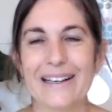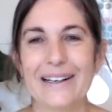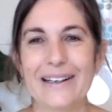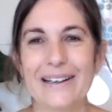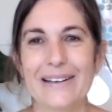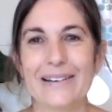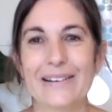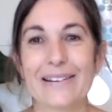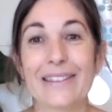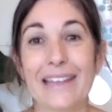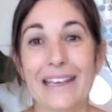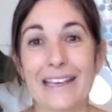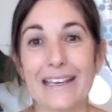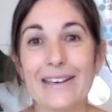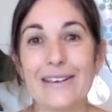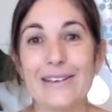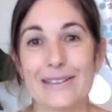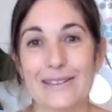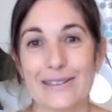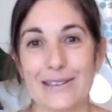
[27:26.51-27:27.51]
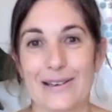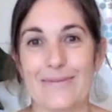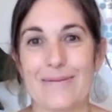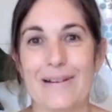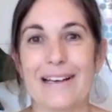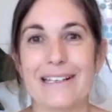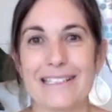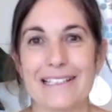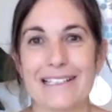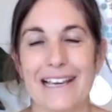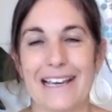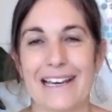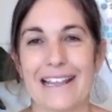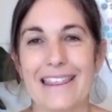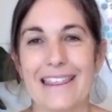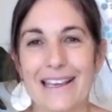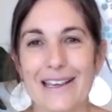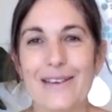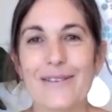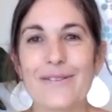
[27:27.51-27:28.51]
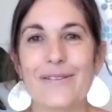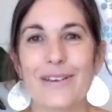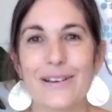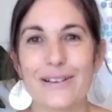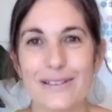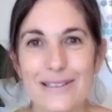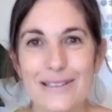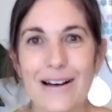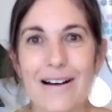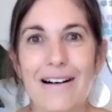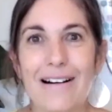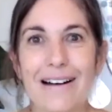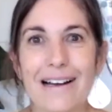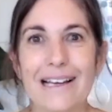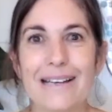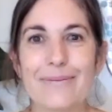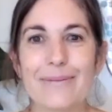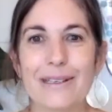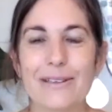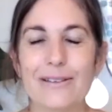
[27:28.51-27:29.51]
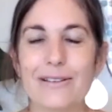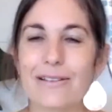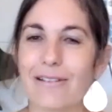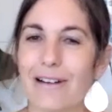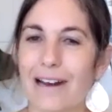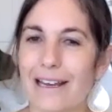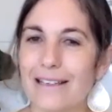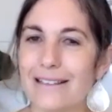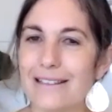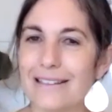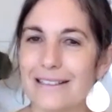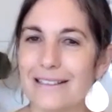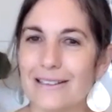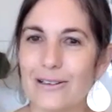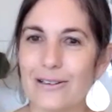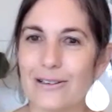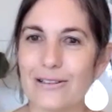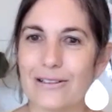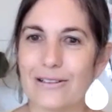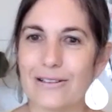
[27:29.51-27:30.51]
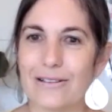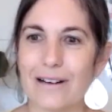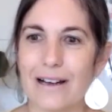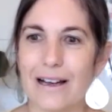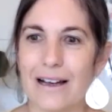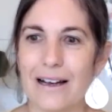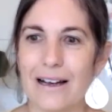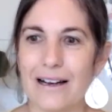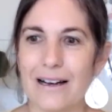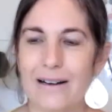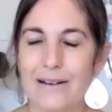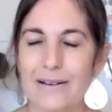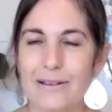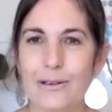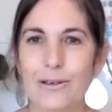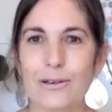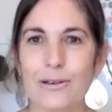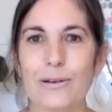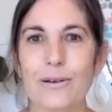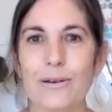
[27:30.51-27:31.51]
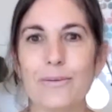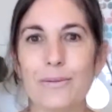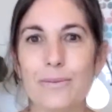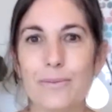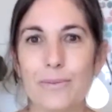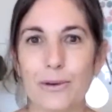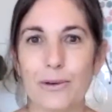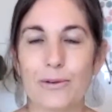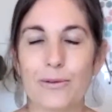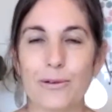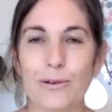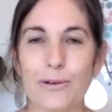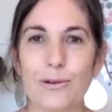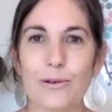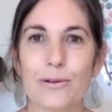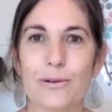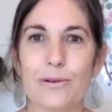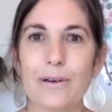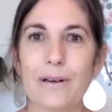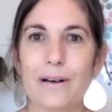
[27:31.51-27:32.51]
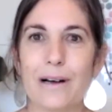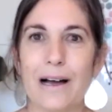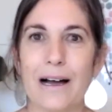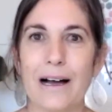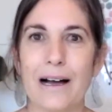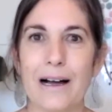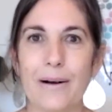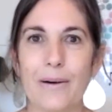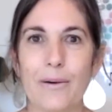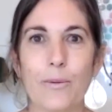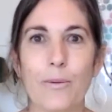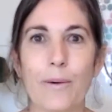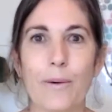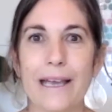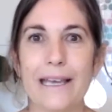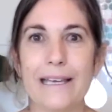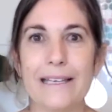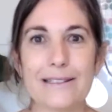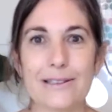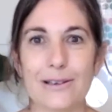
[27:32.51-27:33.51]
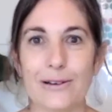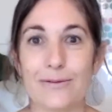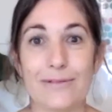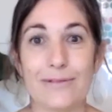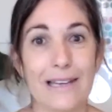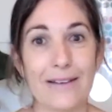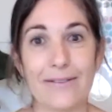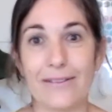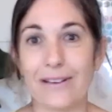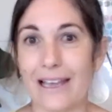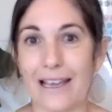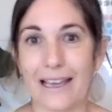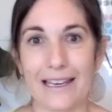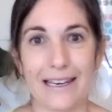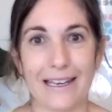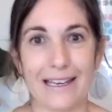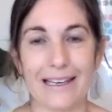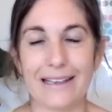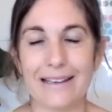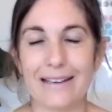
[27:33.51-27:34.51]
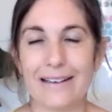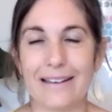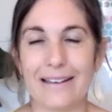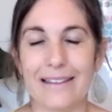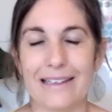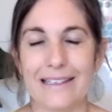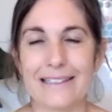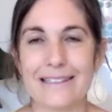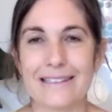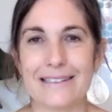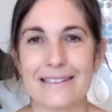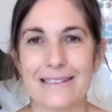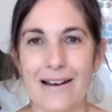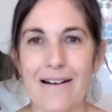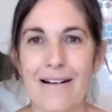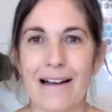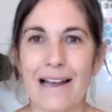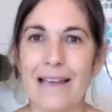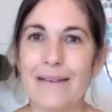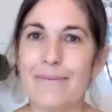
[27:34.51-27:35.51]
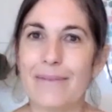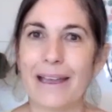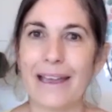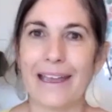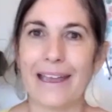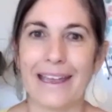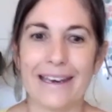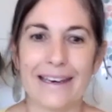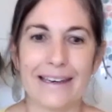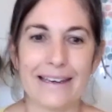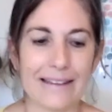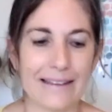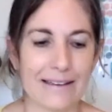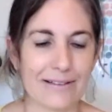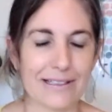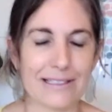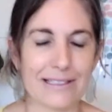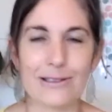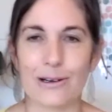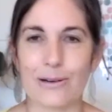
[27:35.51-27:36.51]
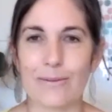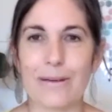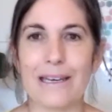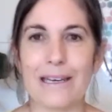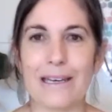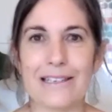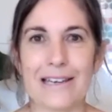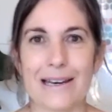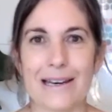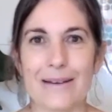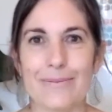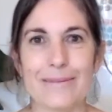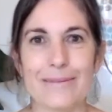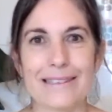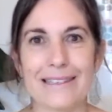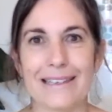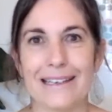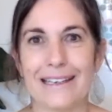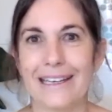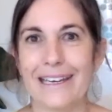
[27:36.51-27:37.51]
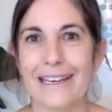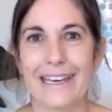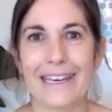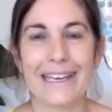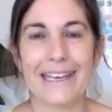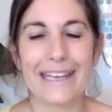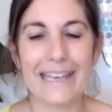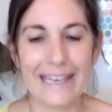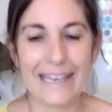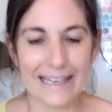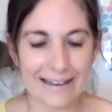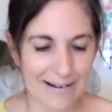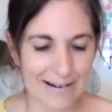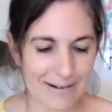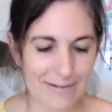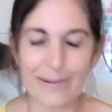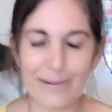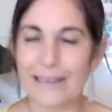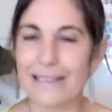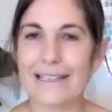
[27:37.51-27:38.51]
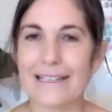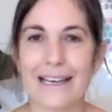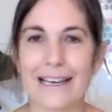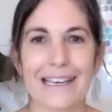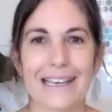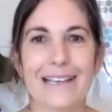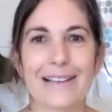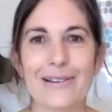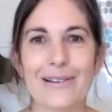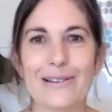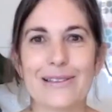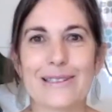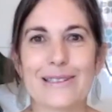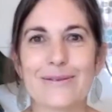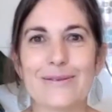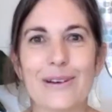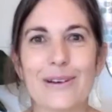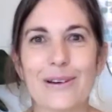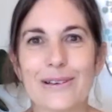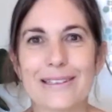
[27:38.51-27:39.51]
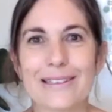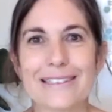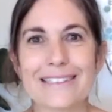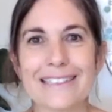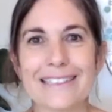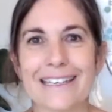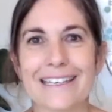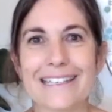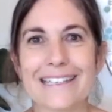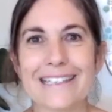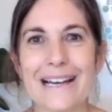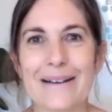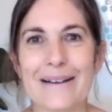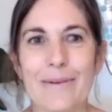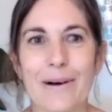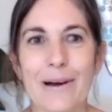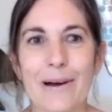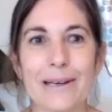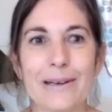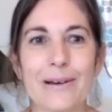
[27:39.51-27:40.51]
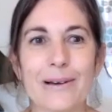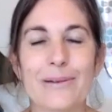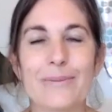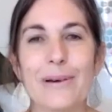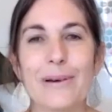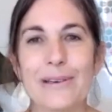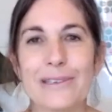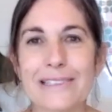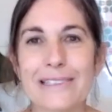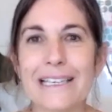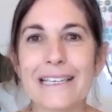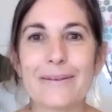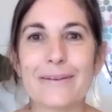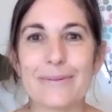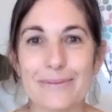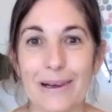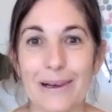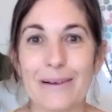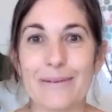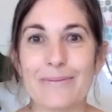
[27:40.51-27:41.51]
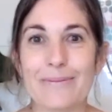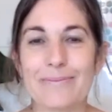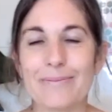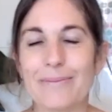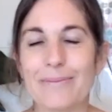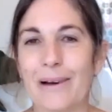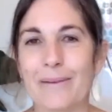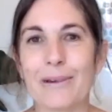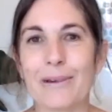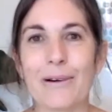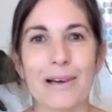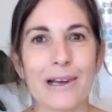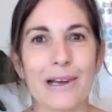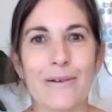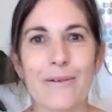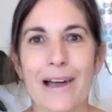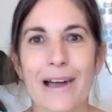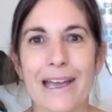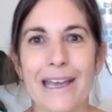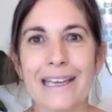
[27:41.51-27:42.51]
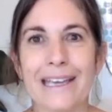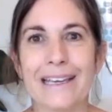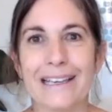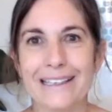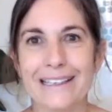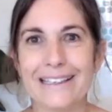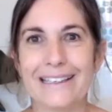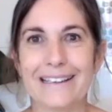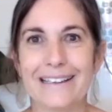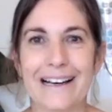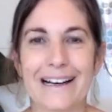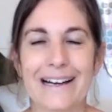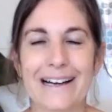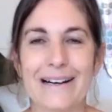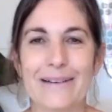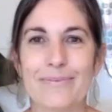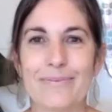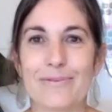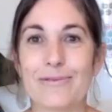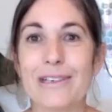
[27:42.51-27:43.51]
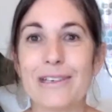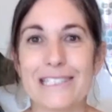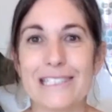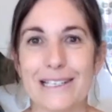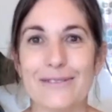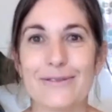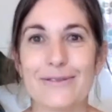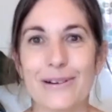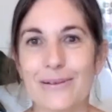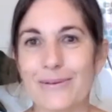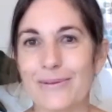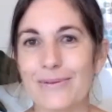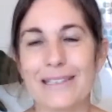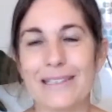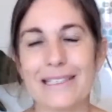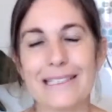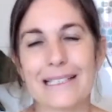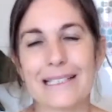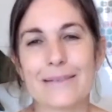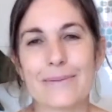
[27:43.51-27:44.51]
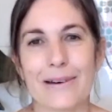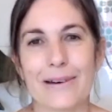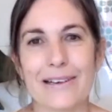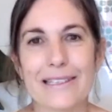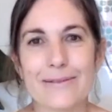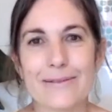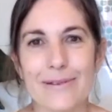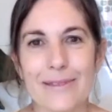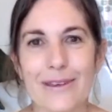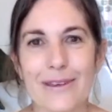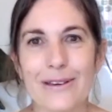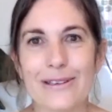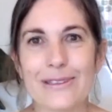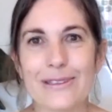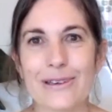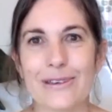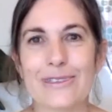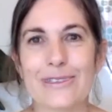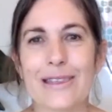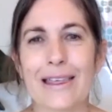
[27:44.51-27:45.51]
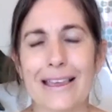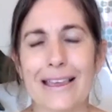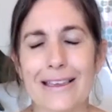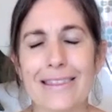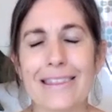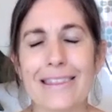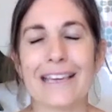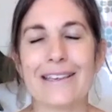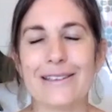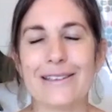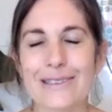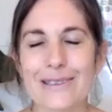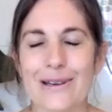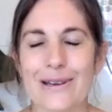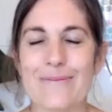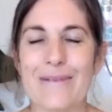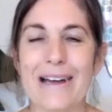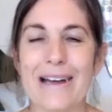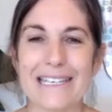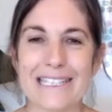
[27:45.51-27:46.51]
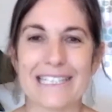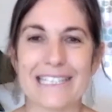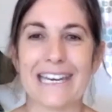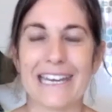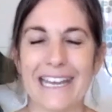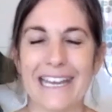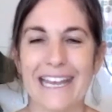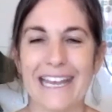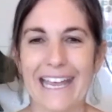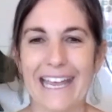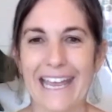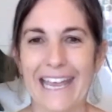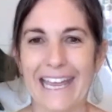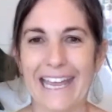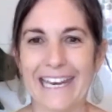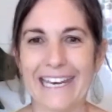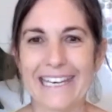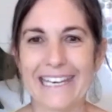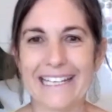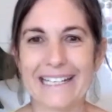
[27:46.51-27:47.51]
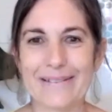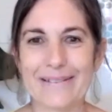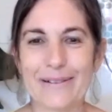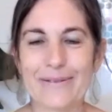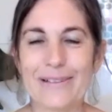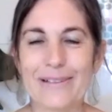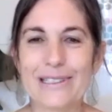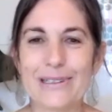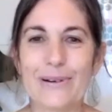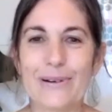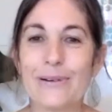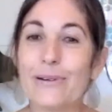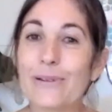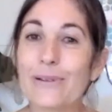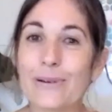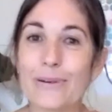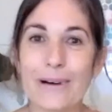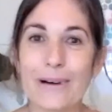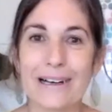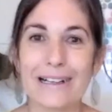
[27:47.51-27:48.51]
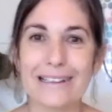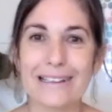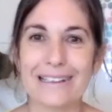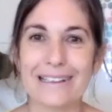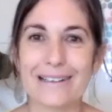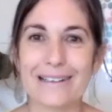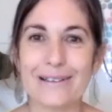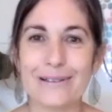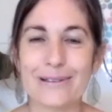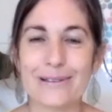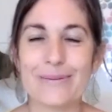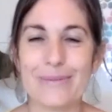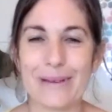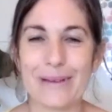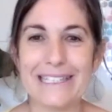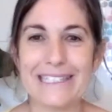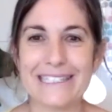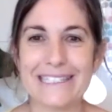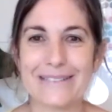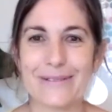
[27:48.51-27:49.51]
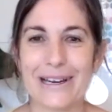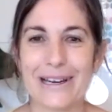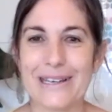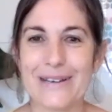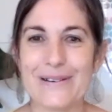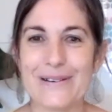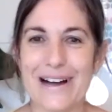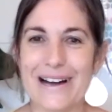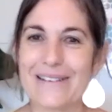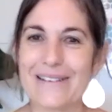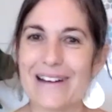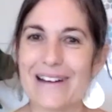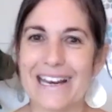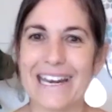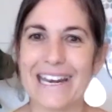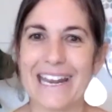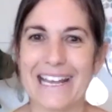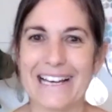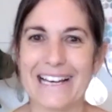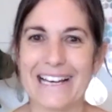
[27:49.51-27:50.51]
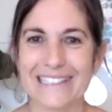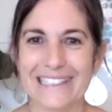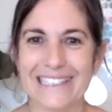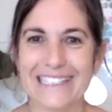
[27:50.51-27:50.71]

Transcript: Well, thank you so much, Elena. Thank you for your time and your grace and your beautiful ways of navigating this time. And there are so many gems in here. I've been taking lots of notes, and I know personally I'm going away richer from this experience with you. So thank you so much, and I wish you all the best where you are right now.